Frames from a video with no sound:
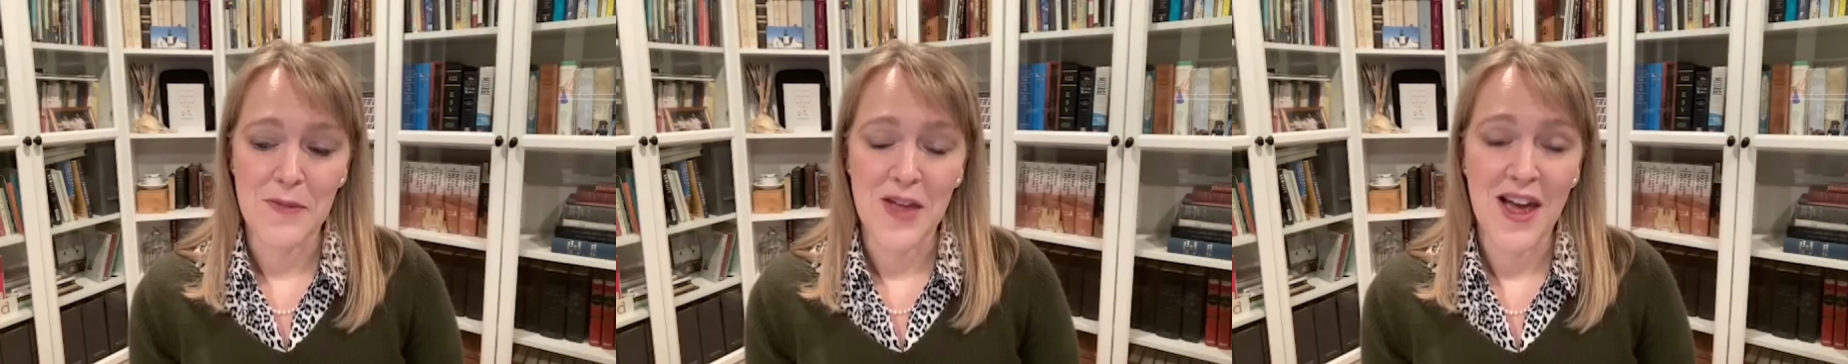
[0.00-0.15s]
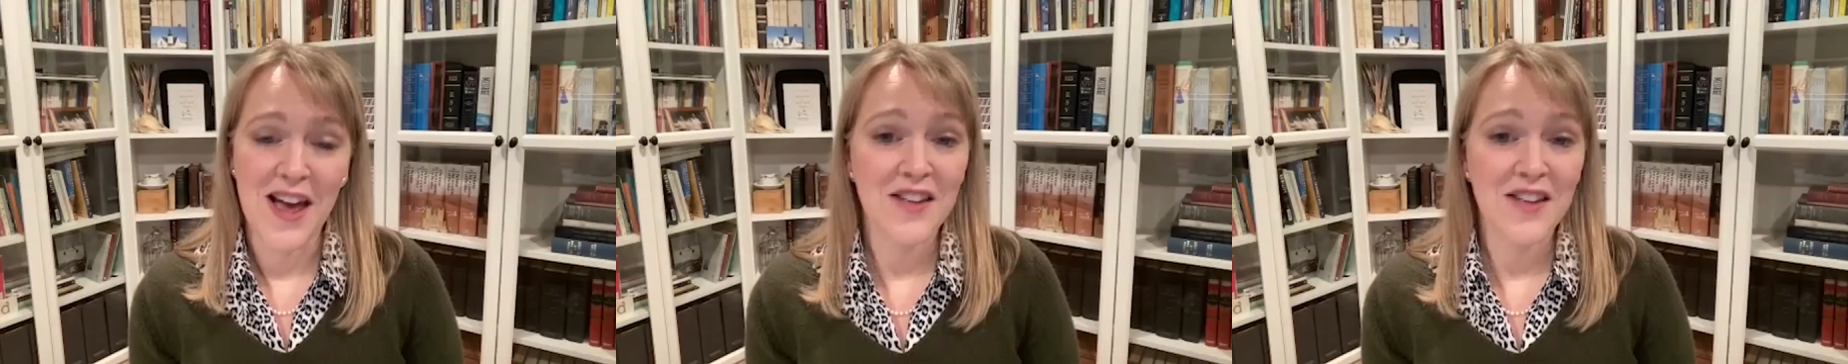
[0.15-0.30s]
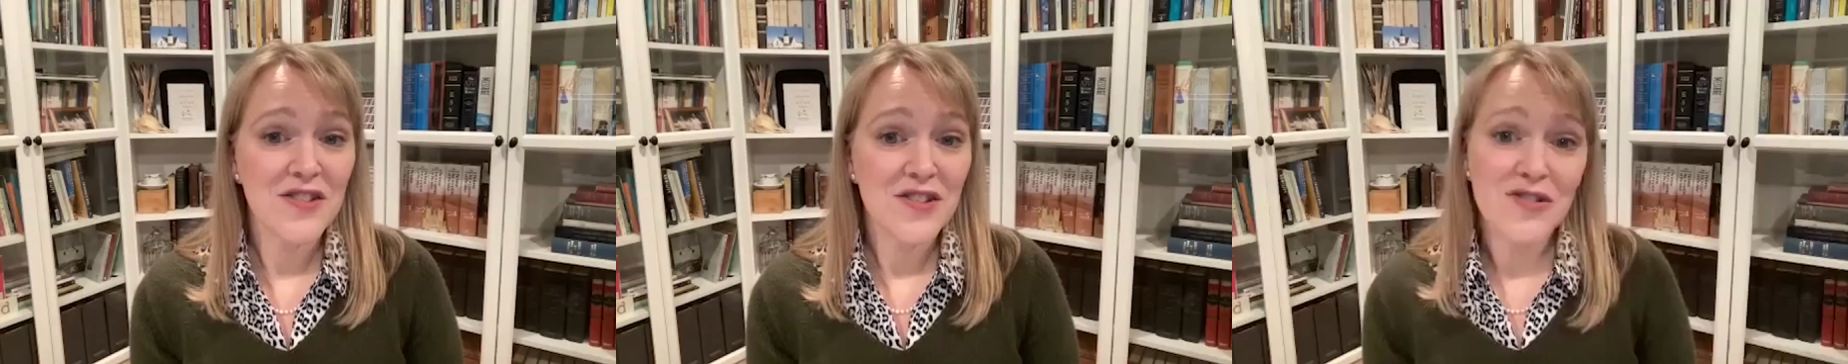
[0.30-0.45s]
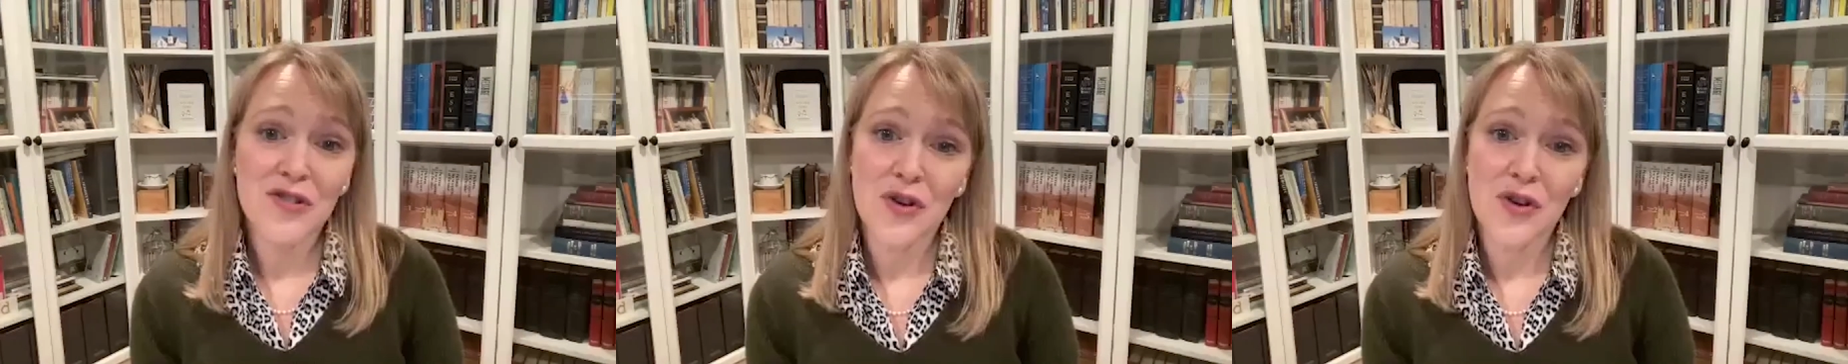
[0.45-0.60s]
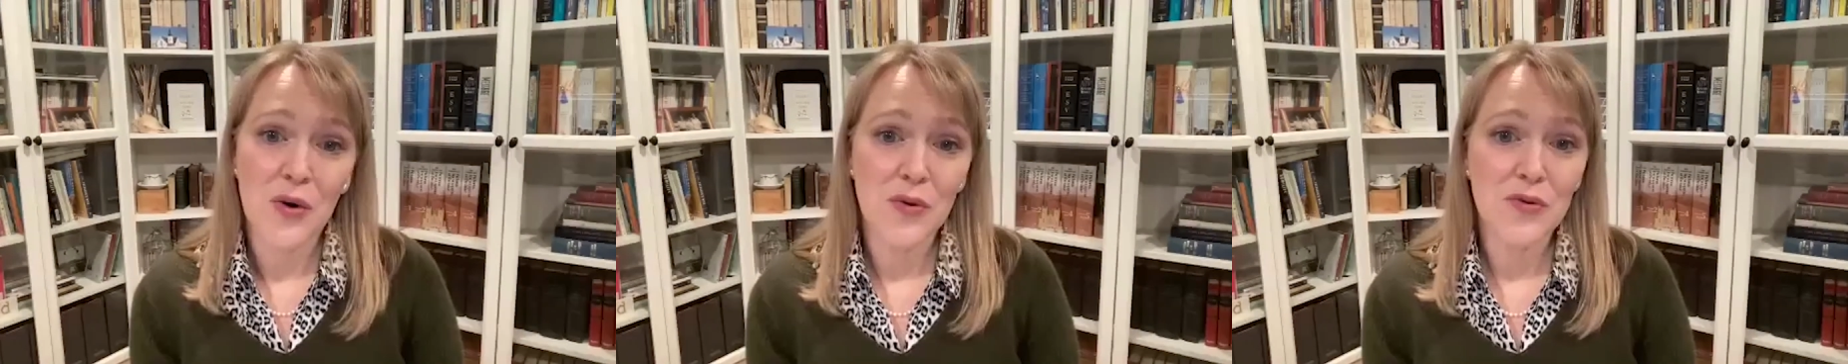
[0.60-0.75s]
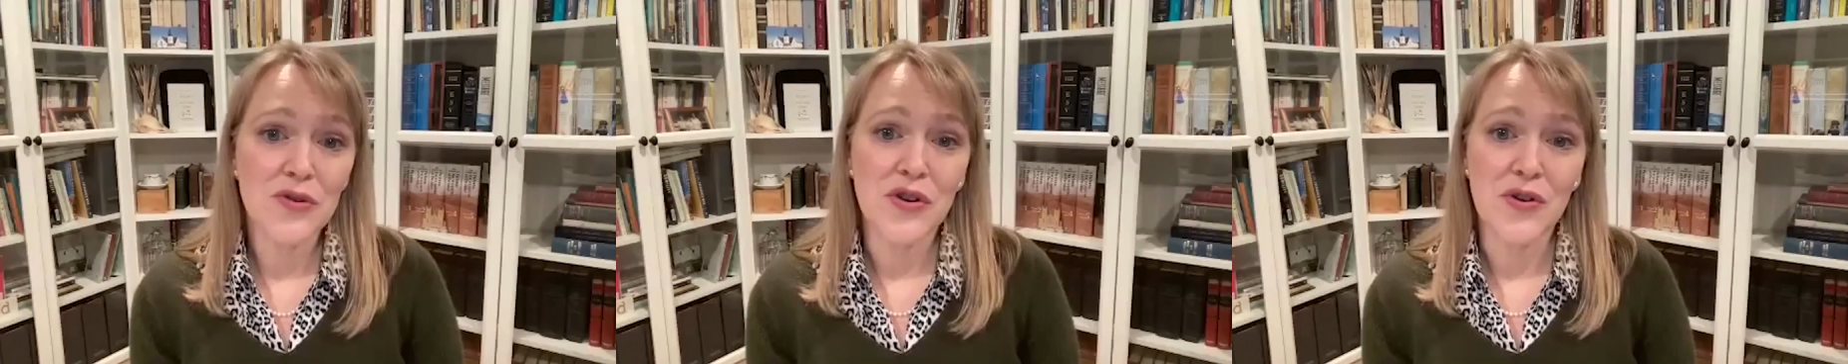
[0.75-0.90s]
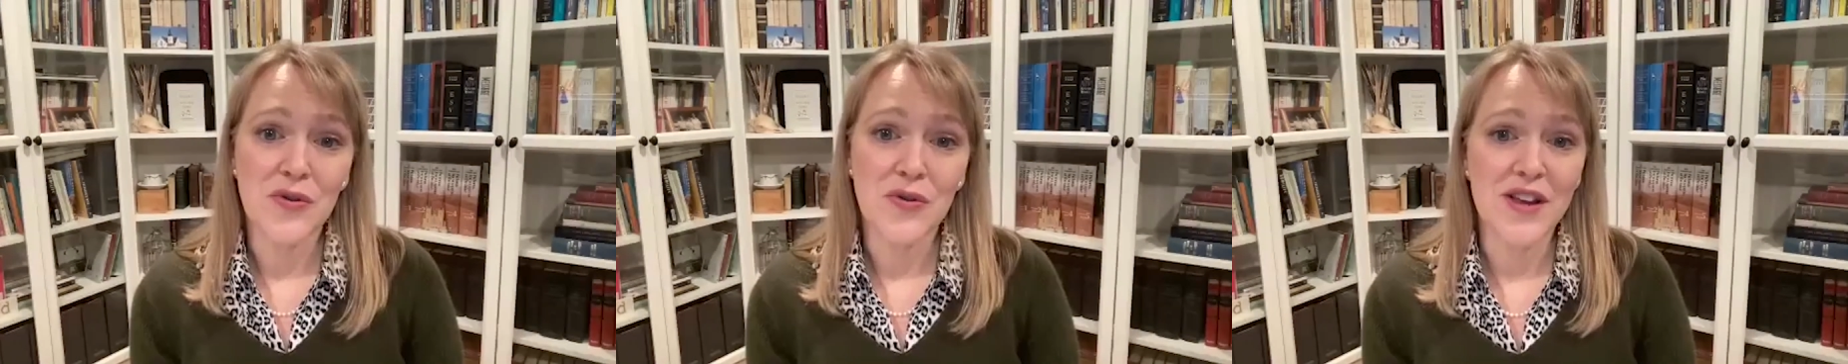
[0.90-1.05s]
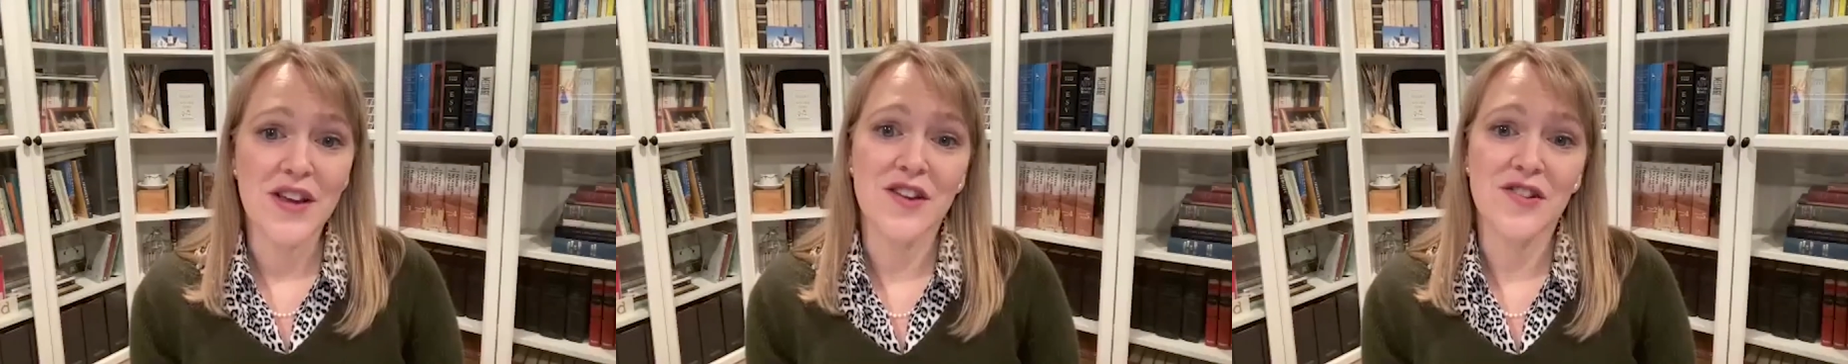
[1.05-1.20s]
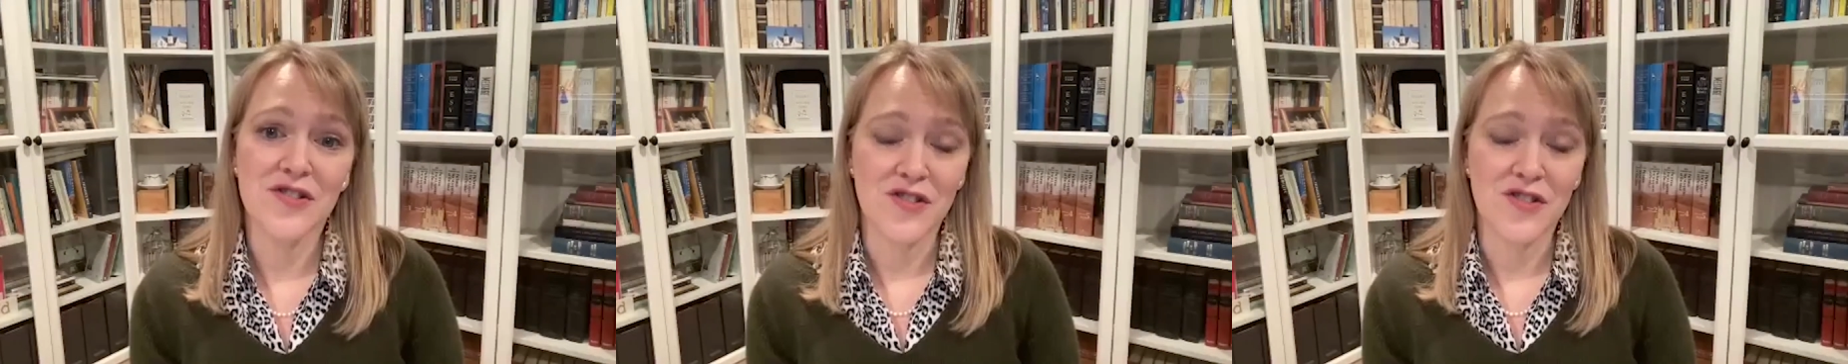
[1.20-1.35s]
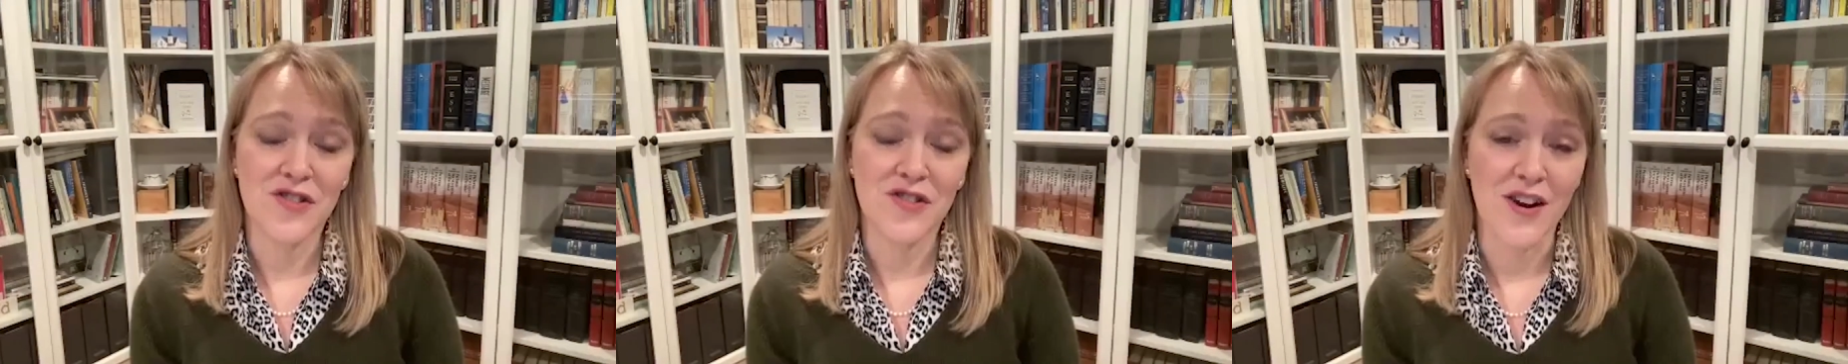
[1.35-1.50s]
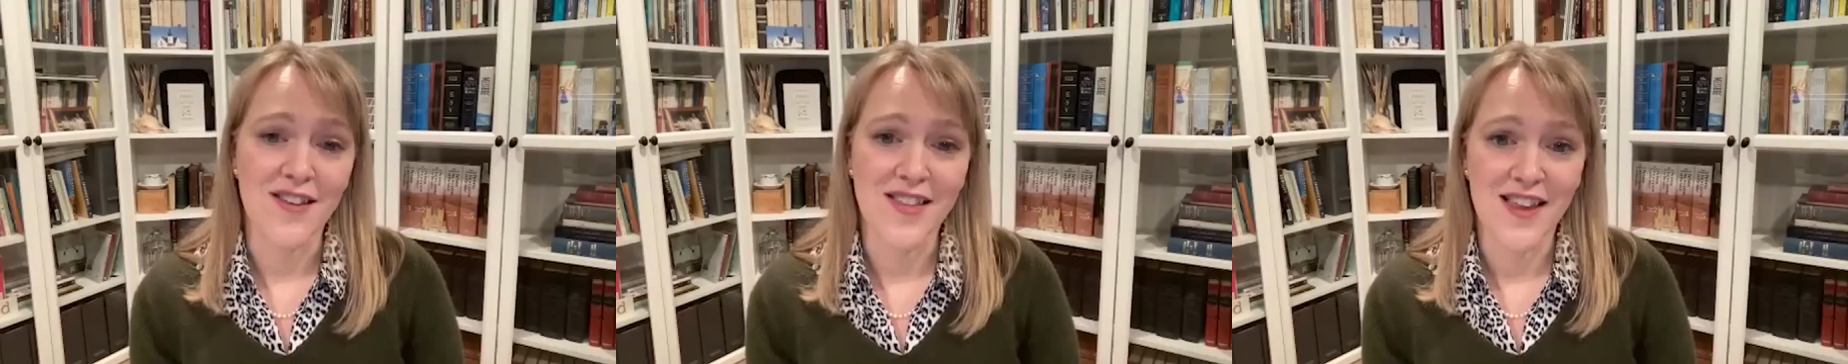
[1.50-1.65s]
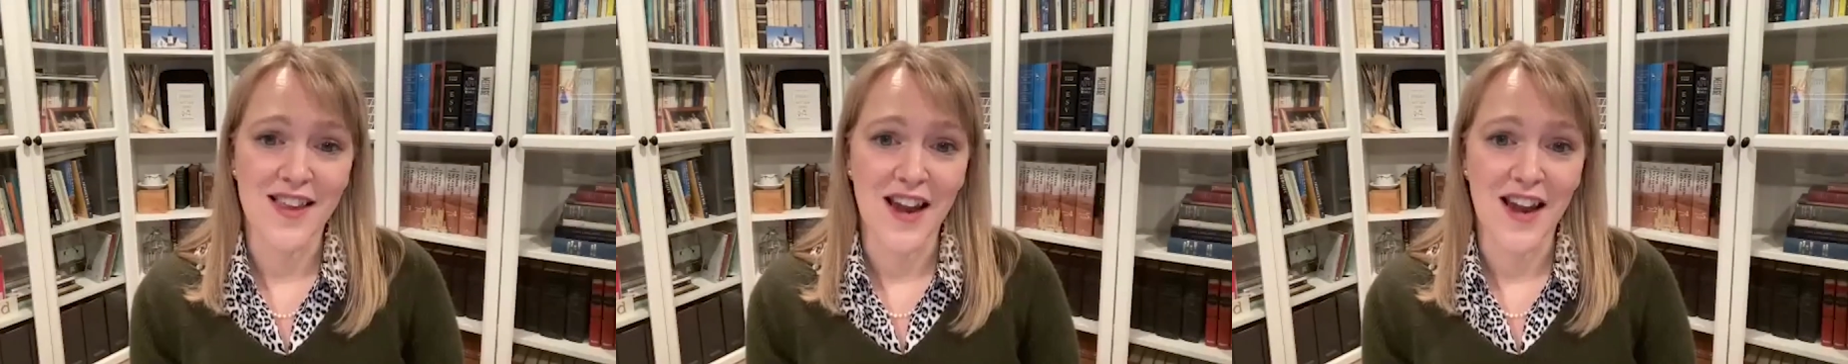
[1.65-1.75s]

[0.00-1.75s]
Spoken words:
has its own unique strength.